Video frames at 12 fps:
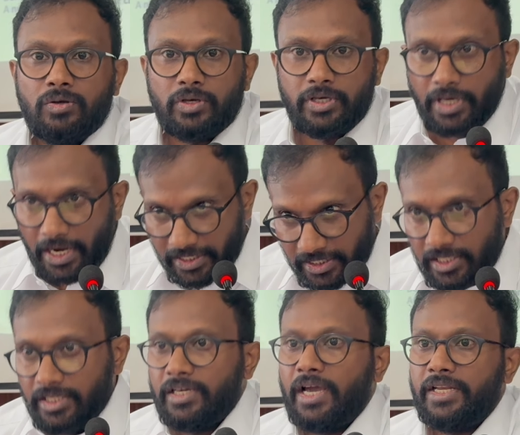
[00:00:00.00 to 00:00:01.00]
Okay,
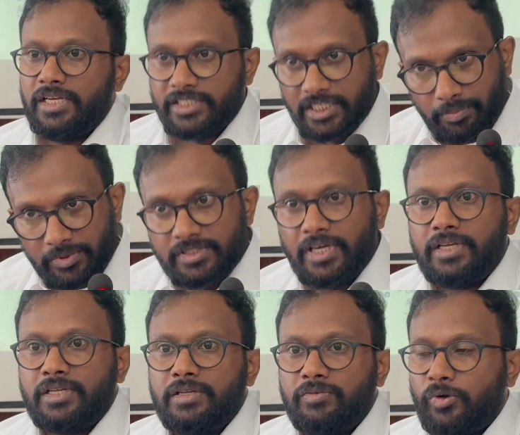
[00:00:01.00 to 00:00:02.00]
ideal setup is that
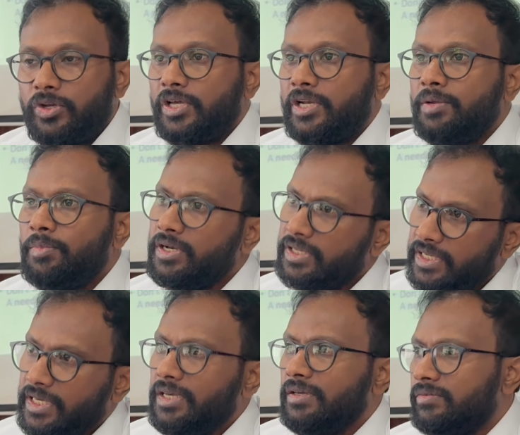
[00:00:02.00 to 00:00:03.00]
for the country, but
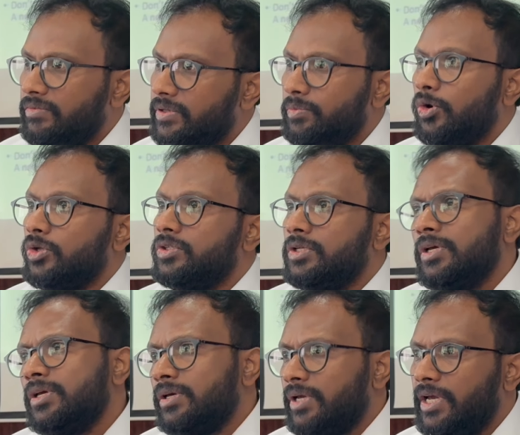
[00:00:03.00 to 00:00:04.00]
here we both,
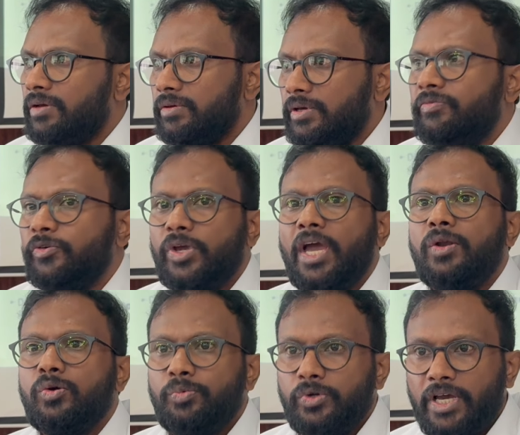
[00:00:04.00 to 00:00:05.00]
if you can
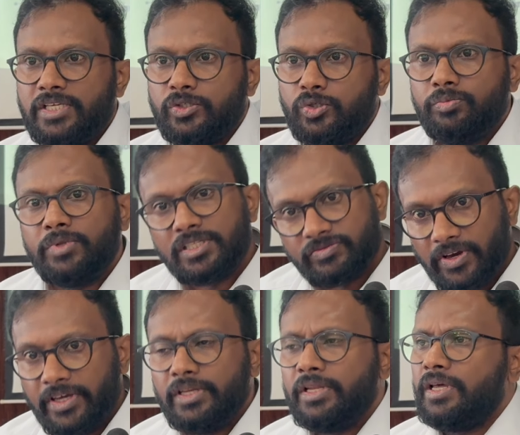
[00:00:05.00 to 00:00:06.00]
do put an IC tube, that's
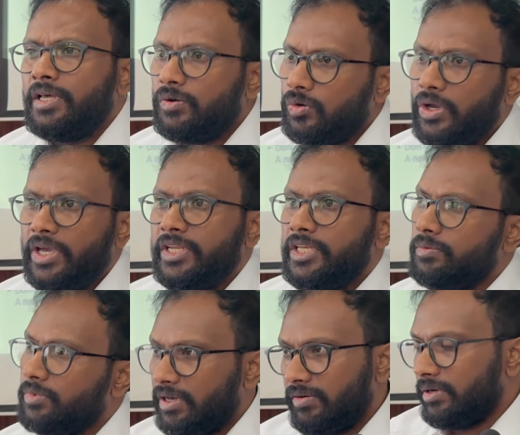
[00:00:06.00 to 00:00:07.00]
fine, or A&E
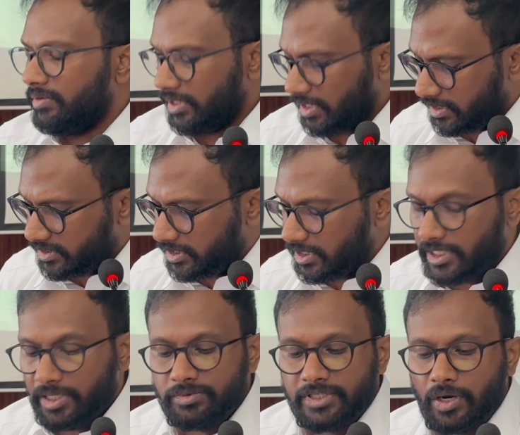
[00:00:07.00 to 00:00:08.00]
team, surgical
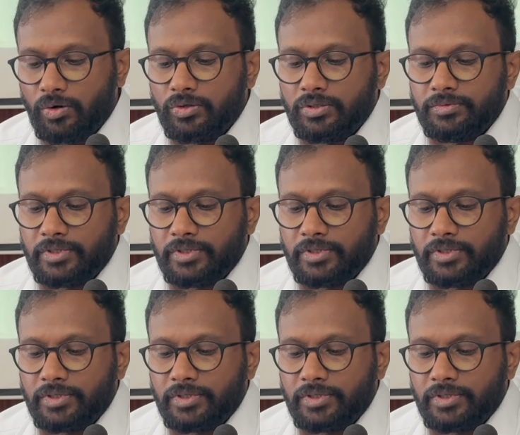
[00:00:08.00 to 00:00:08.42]
teams around.